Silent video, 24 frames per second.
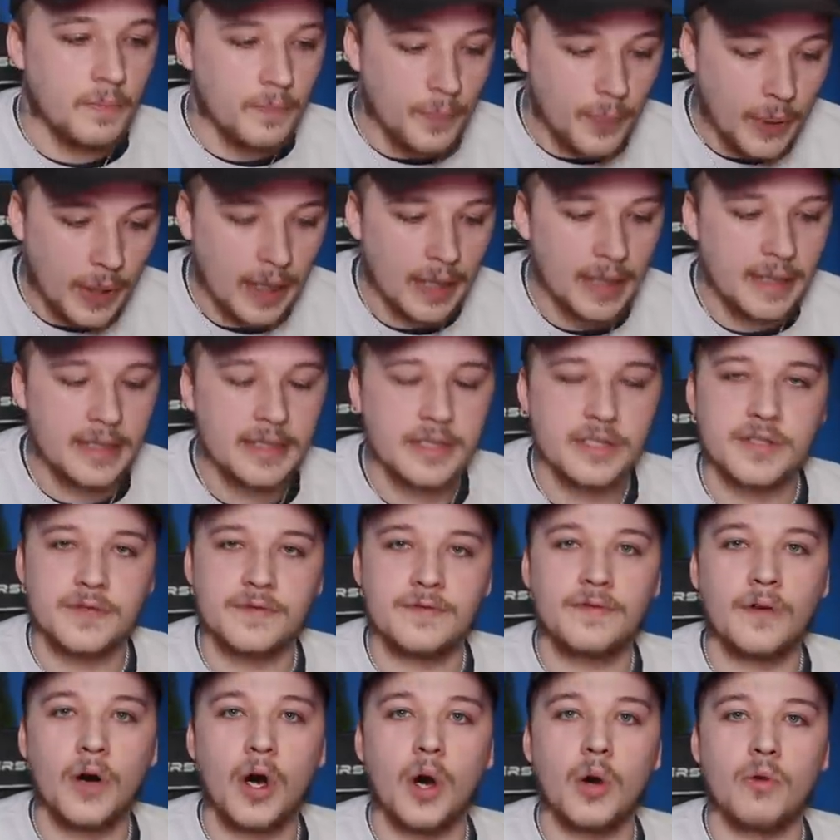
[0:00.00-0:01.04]
please
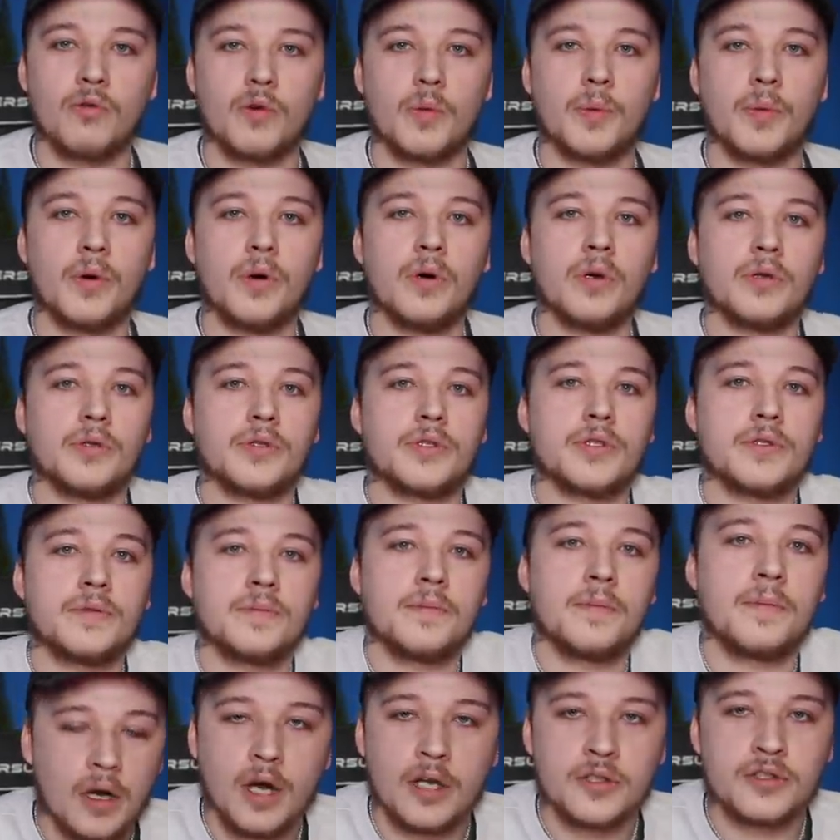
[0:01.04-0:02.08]
file reports.
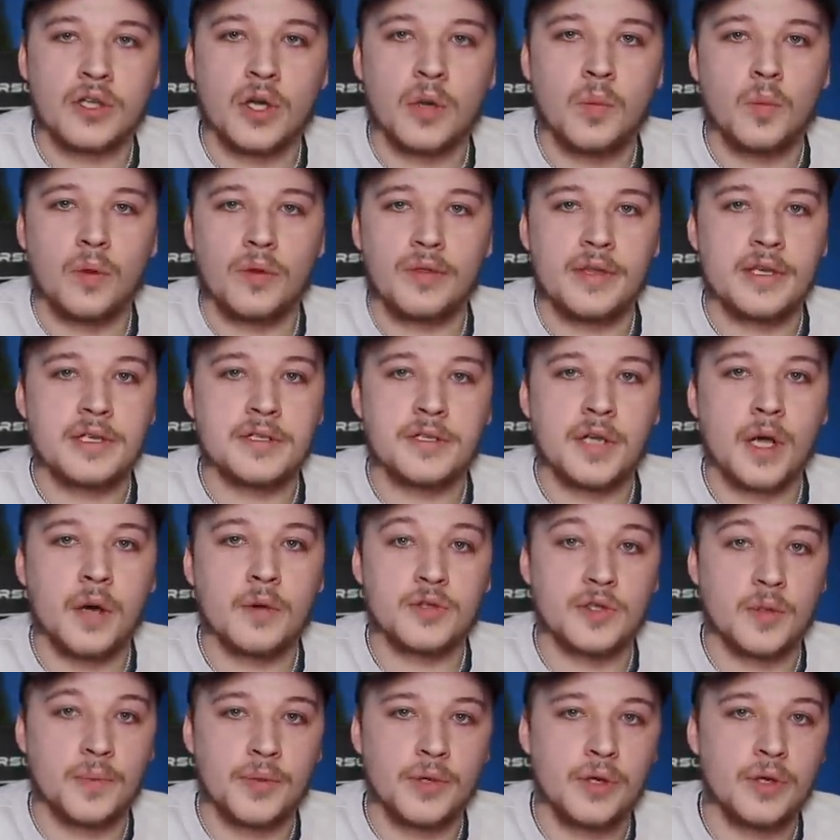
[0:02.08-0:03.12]
I don't want these girls
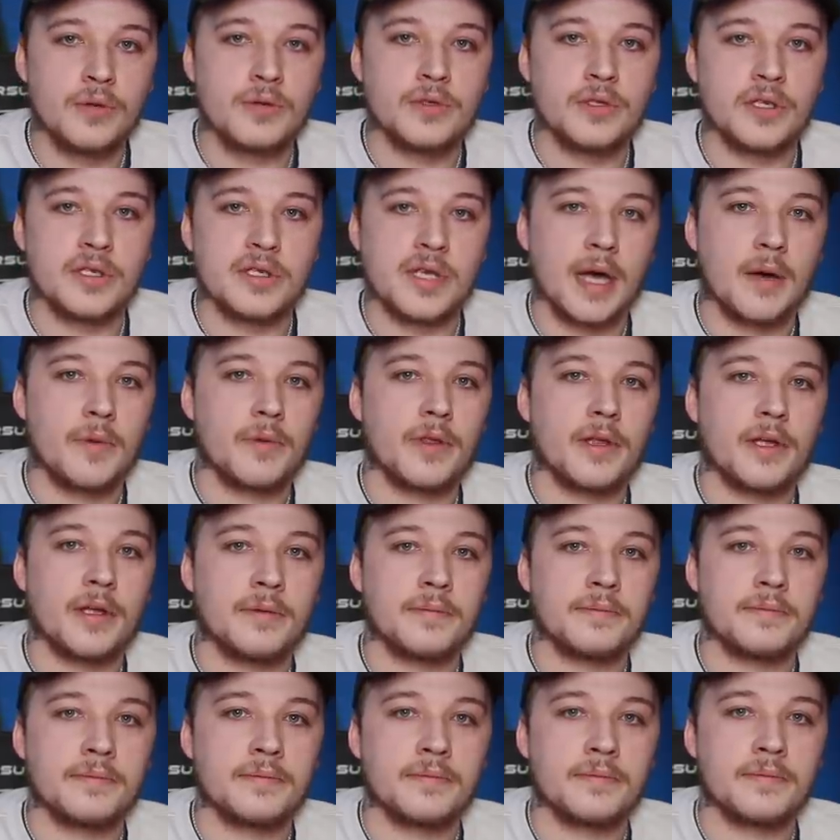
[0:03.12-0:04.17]
abusers out there.
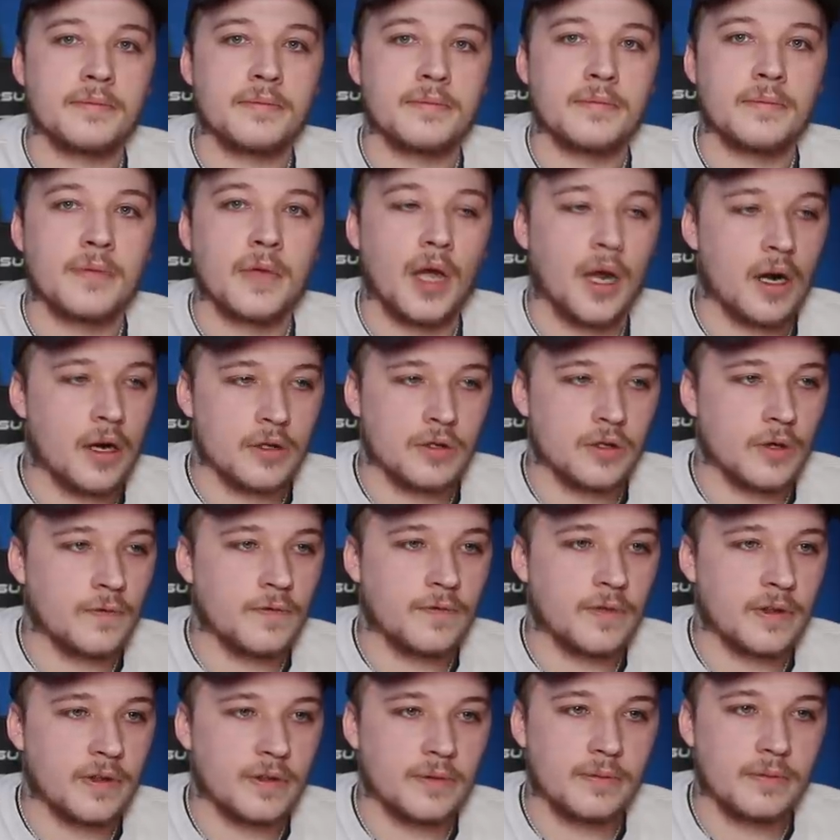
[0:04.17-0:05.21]
And I don't
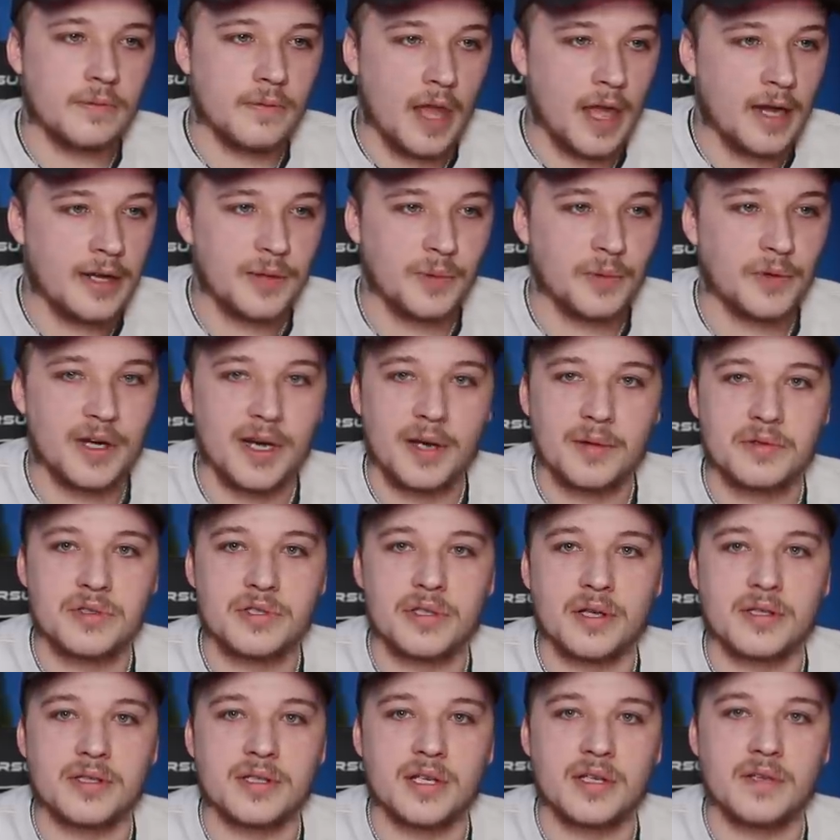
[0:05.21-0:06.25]
think anyone else
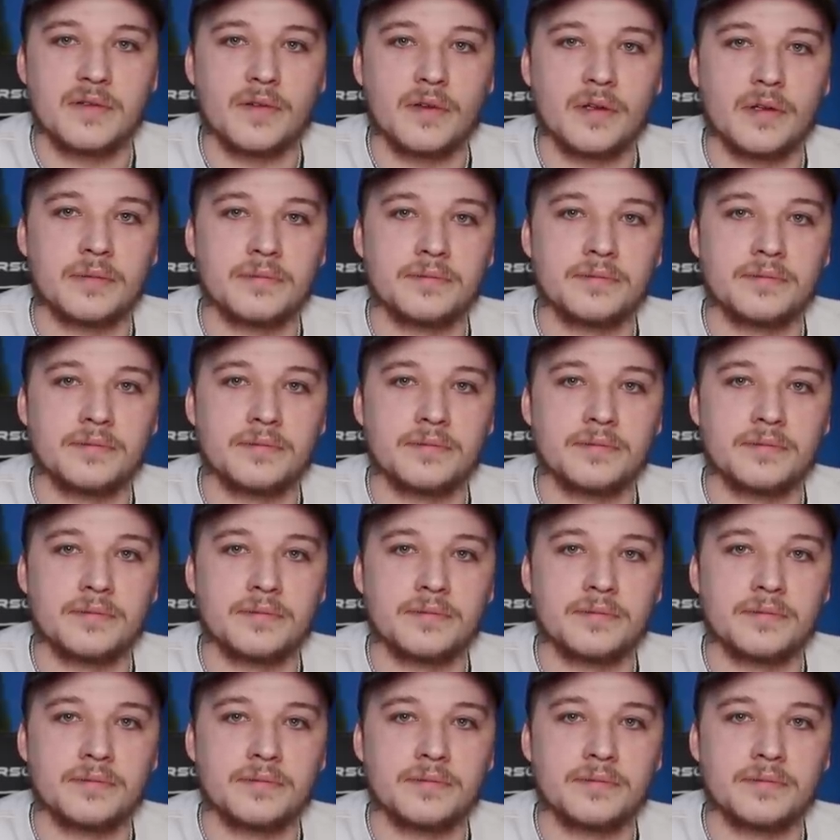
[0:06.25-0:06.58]
does either.